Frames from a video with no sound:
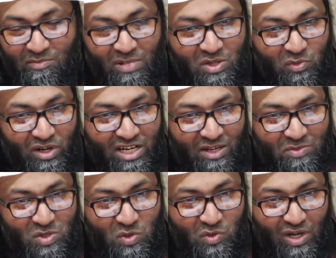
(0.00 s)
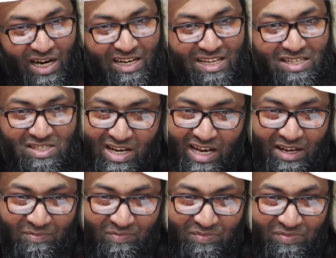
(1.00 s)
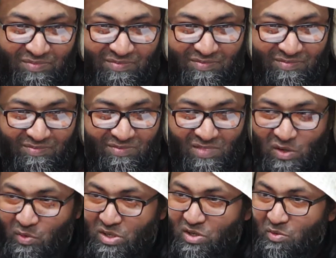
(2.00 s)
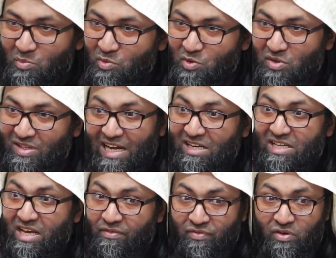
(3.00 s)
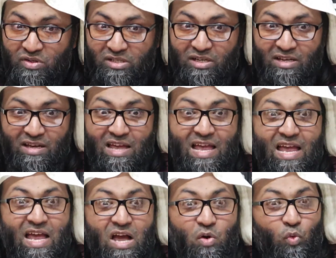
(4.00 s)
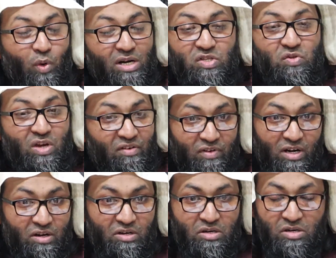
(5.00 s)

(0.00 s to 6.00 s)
But when it comes to Al-Islam, we don't put that effort whatsoever.